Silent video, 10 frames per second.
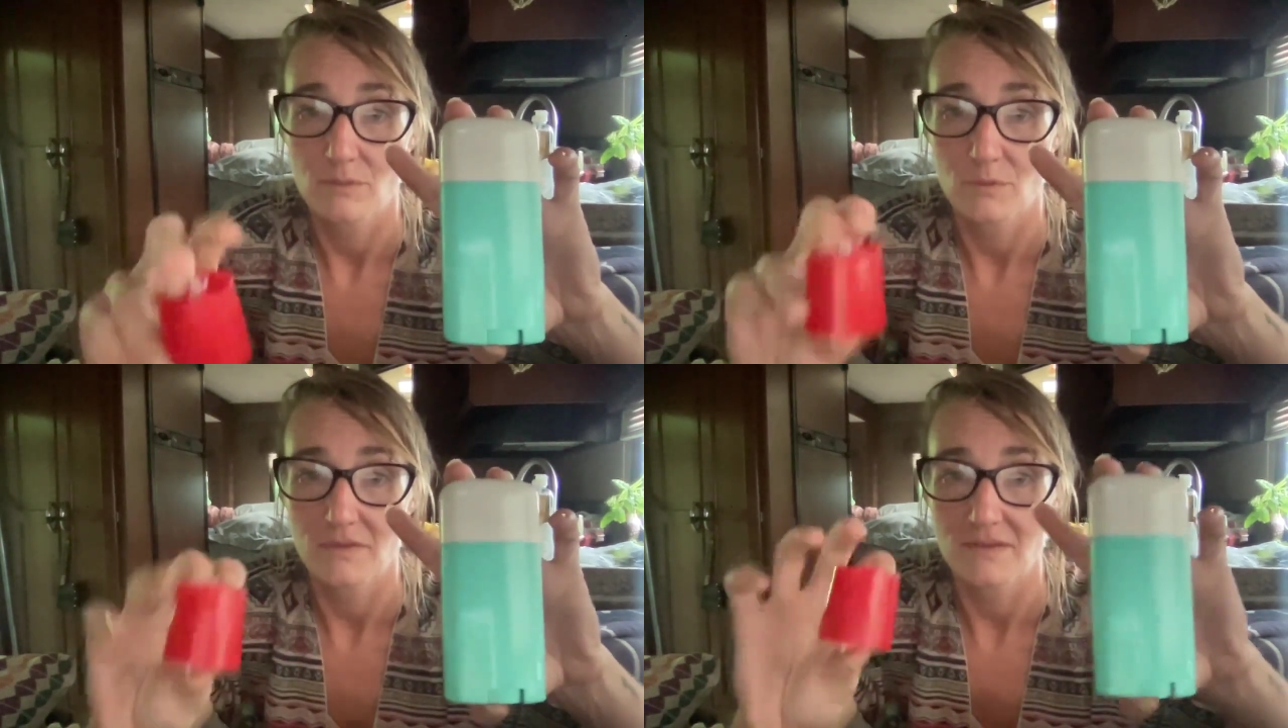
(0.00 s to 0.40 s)

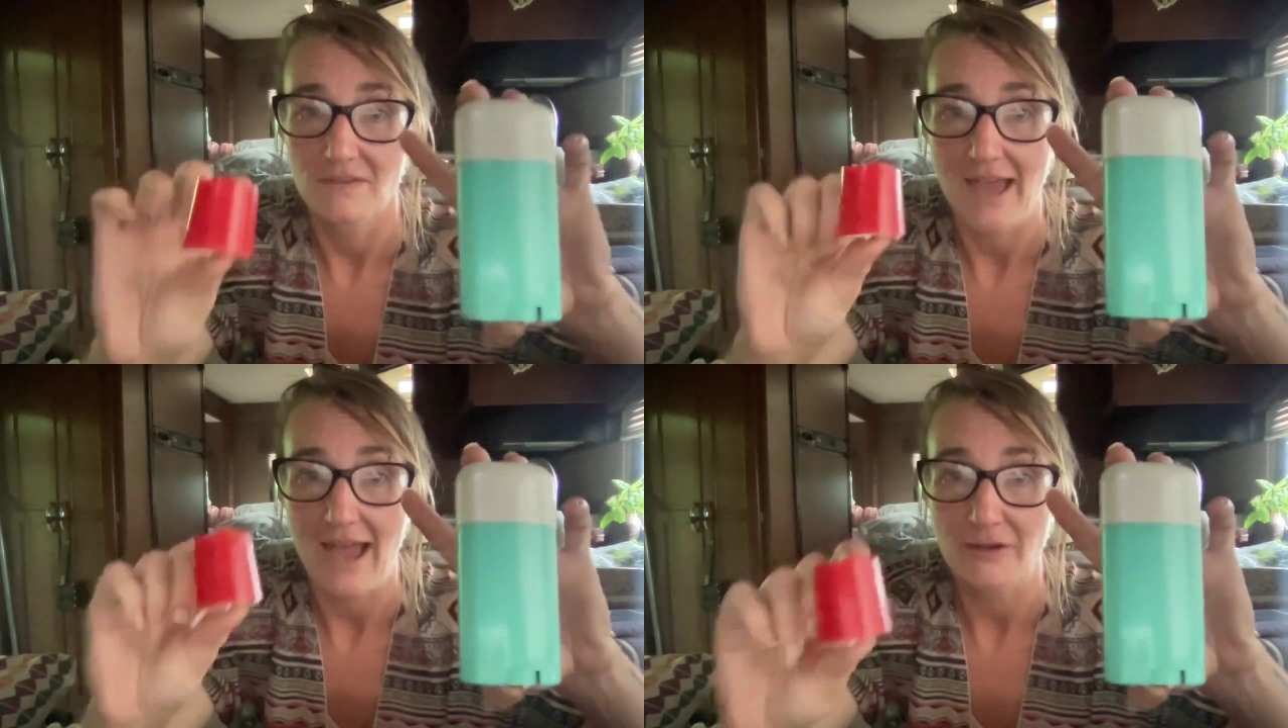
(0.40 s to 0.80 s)
what
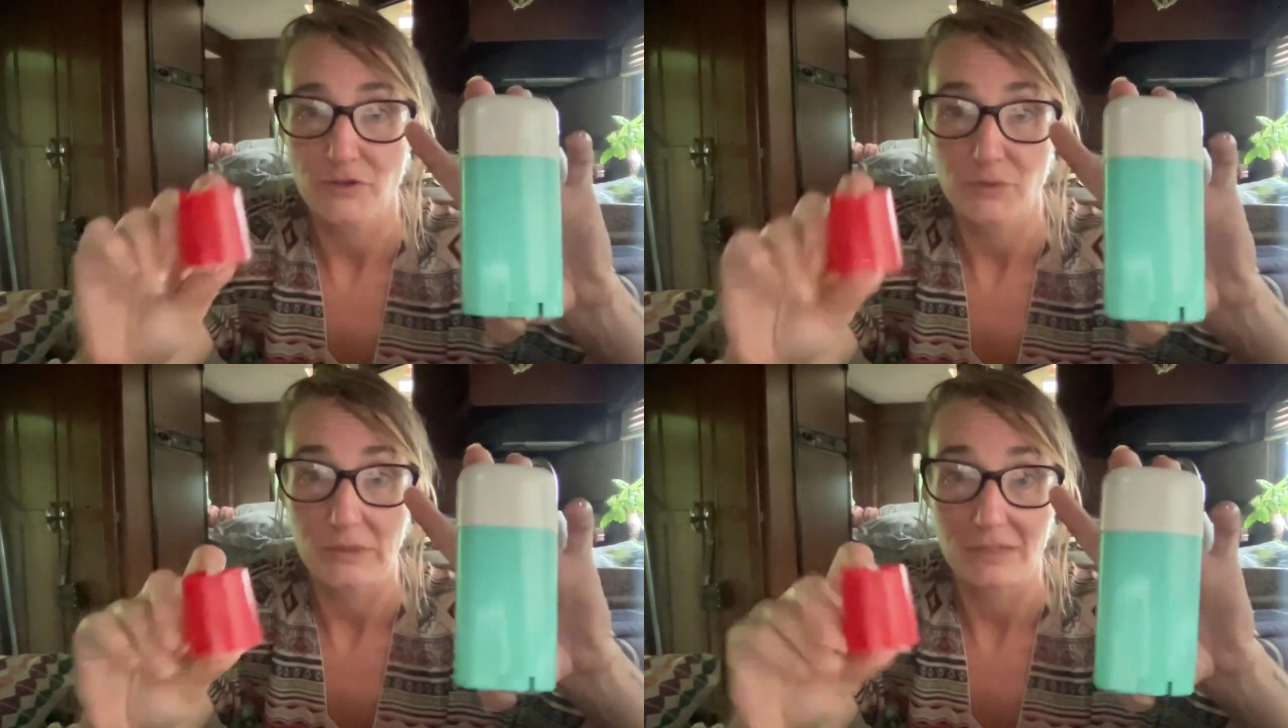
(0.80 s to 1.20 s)
this
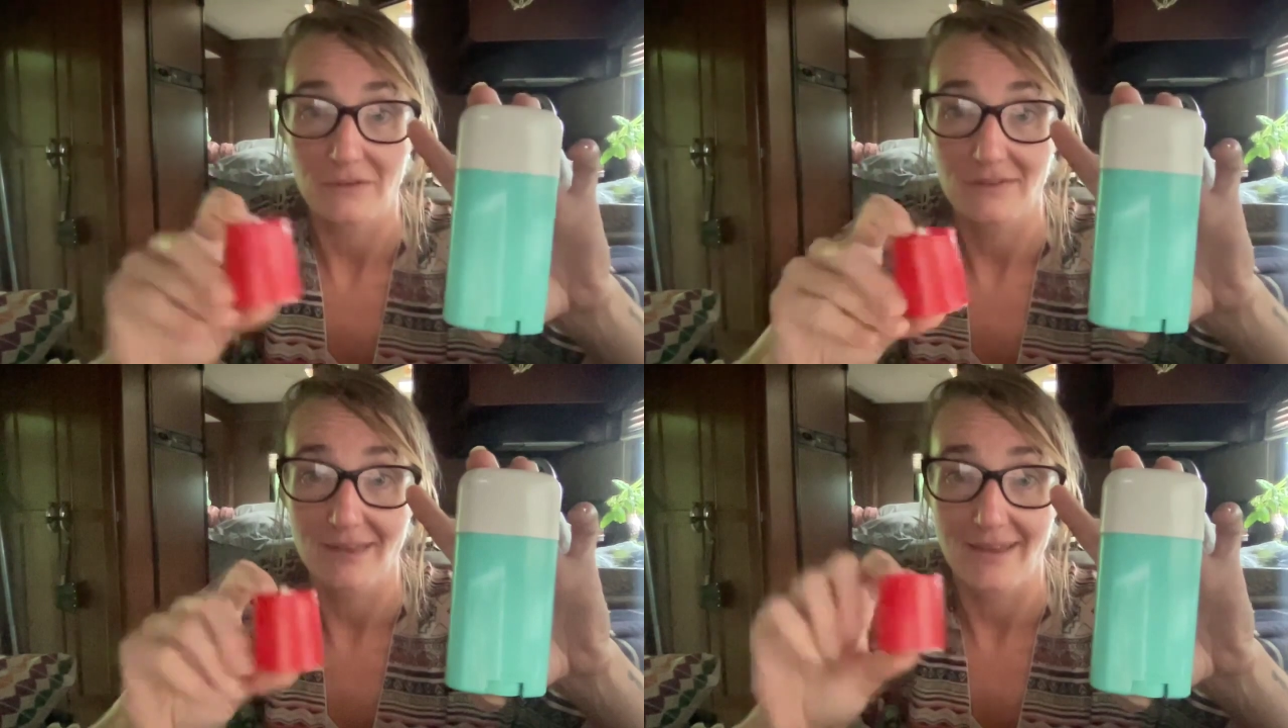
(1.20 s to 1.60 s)
actually
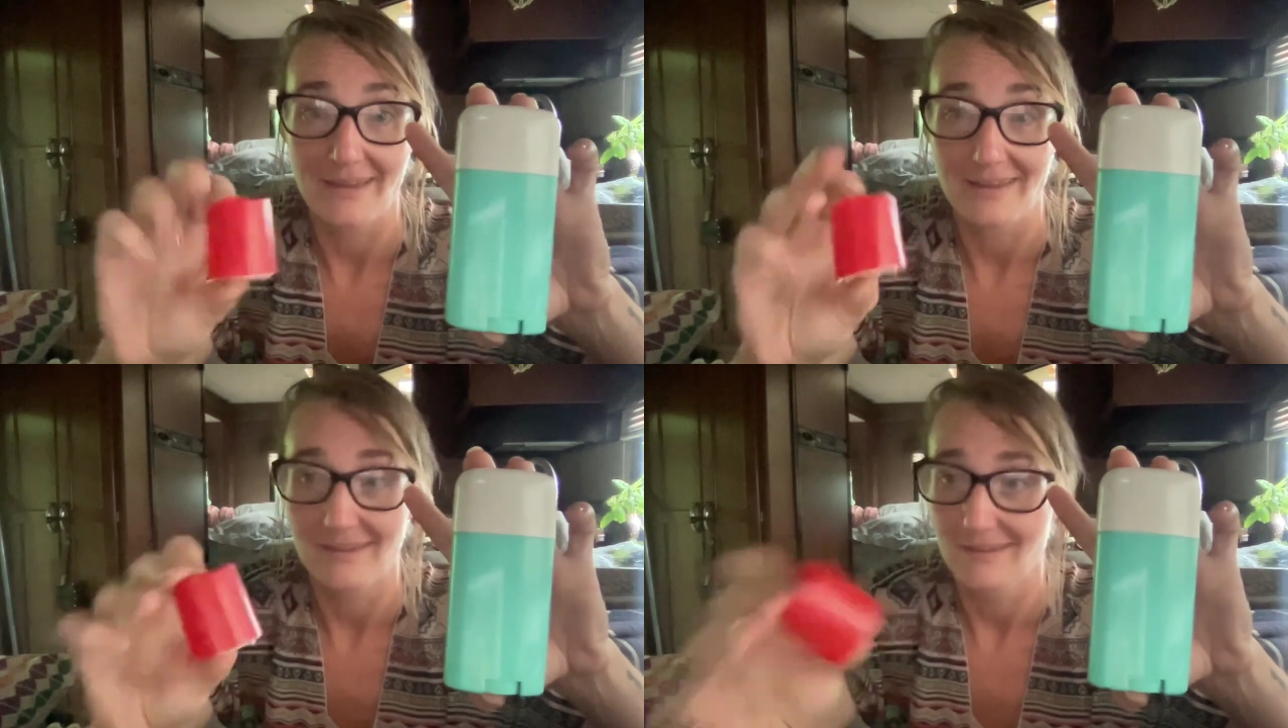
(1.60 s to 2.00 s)
looks
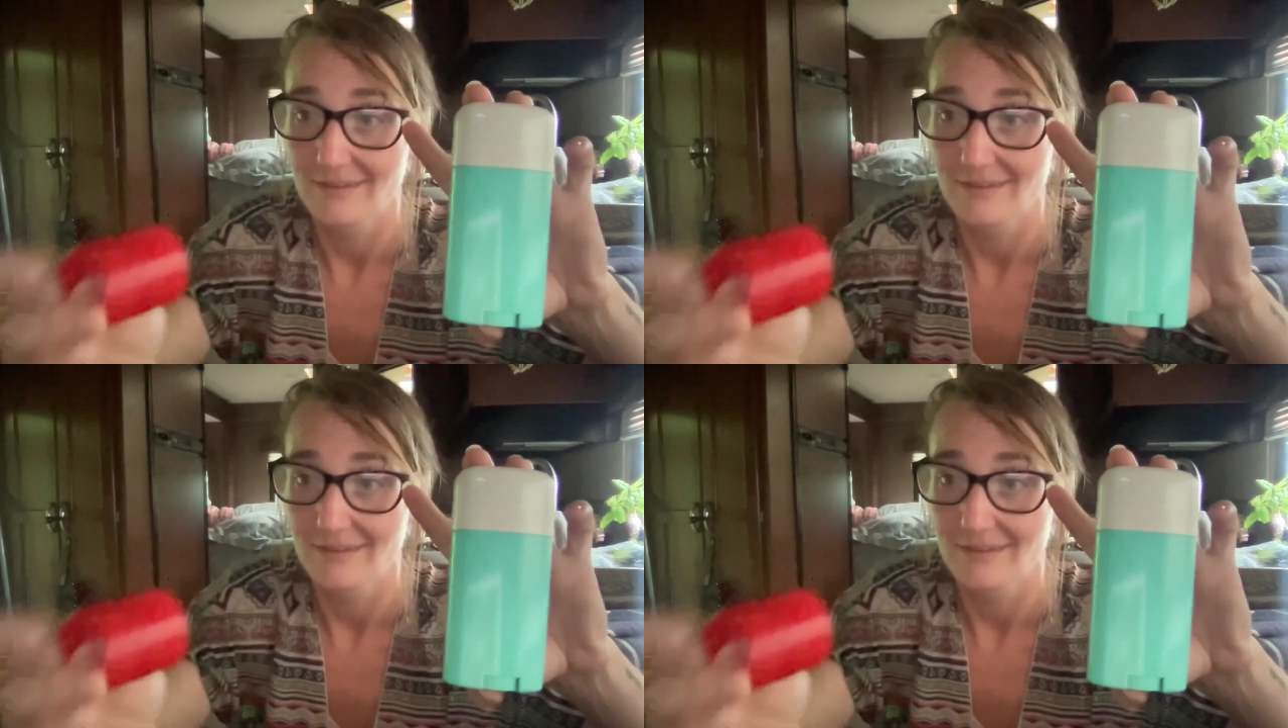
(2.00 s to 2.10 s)
like,